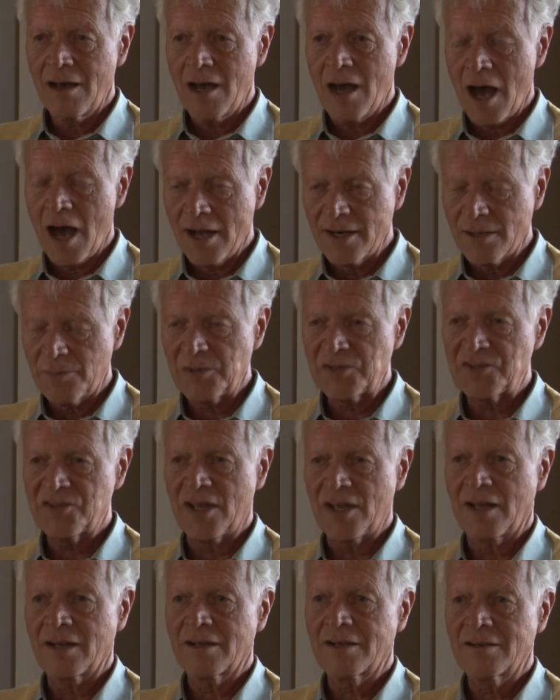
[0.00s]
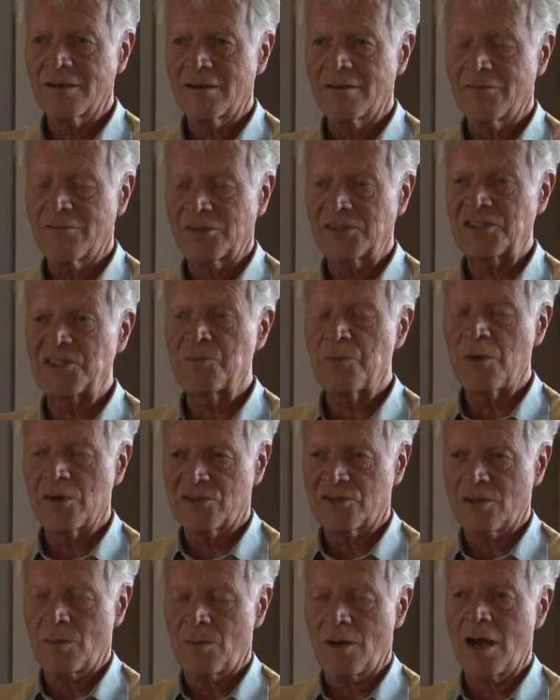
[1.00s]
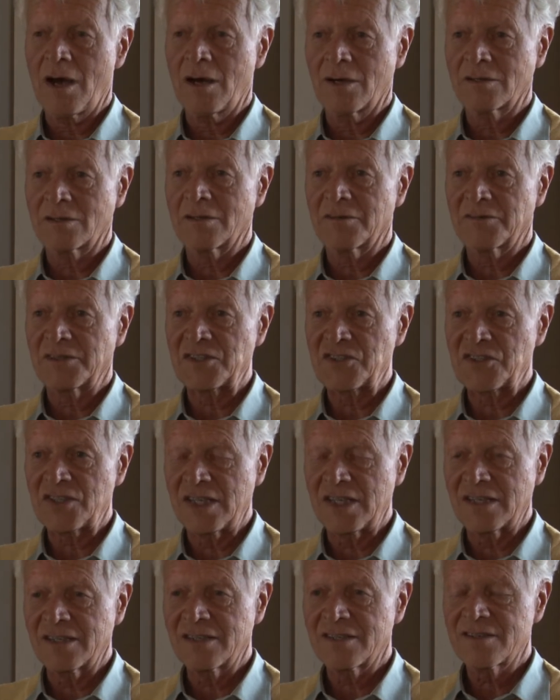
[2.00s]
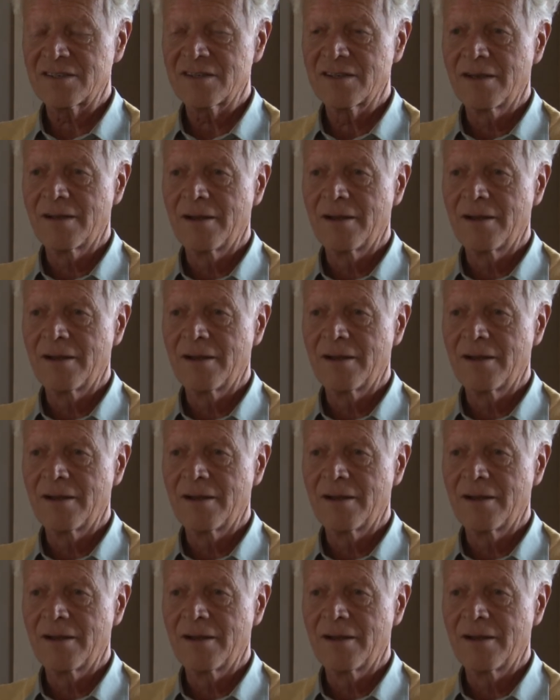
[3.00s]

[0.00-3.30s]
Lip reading: 100% of what is possible out of the skins.